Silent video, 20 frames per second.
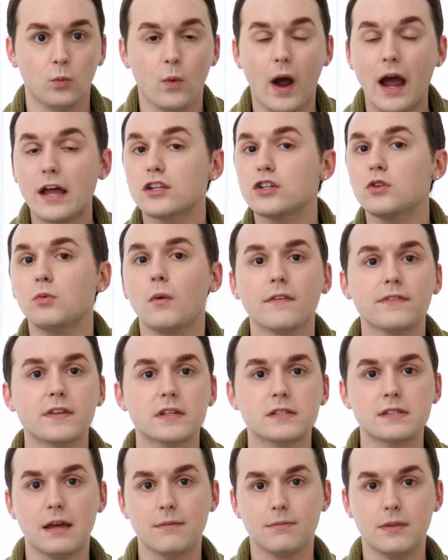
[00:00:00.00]
Why do you want
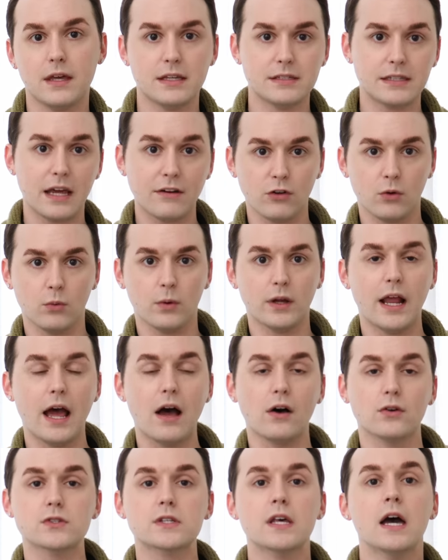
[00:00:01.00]
the same thing as everyone
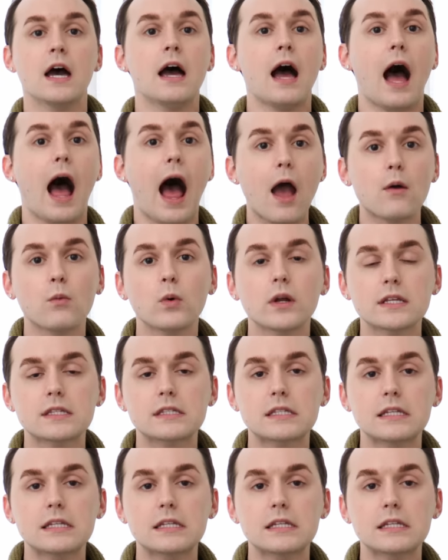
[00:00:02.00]
else? I want to